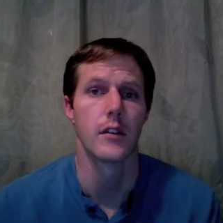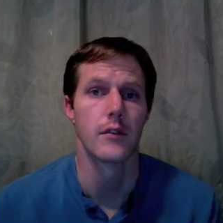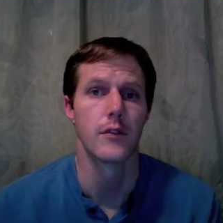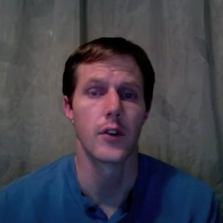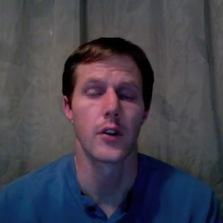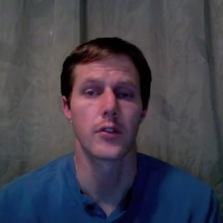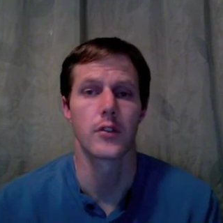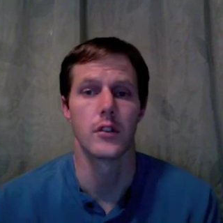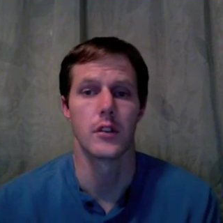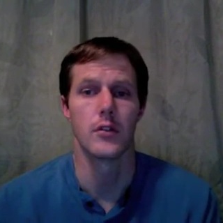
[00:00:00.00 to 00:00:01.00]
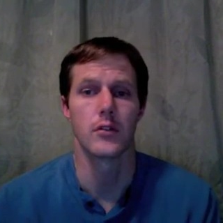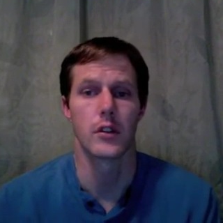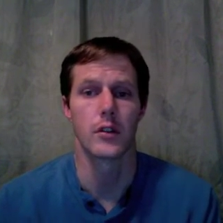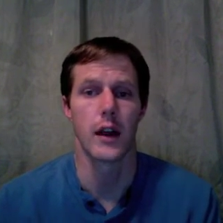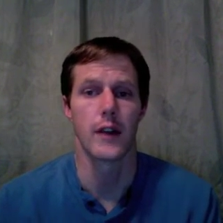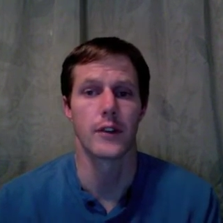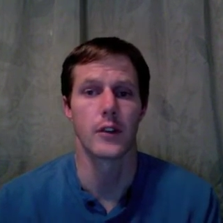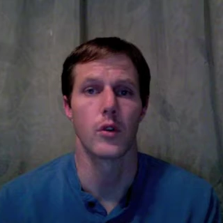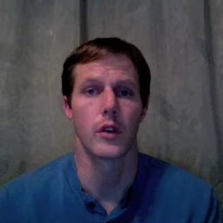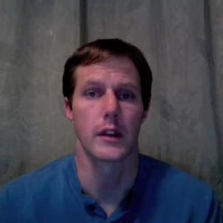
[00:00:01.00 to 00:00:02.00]
First, use a
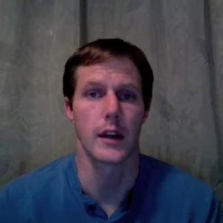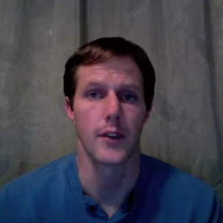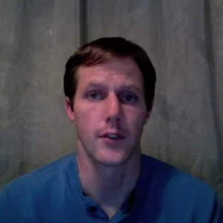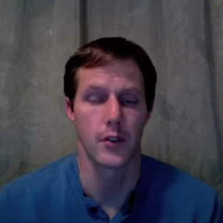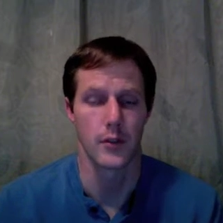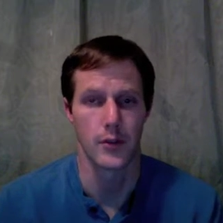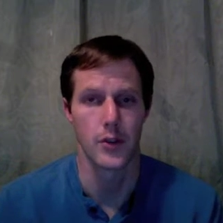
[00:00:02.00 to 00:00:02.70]
graphic organizer.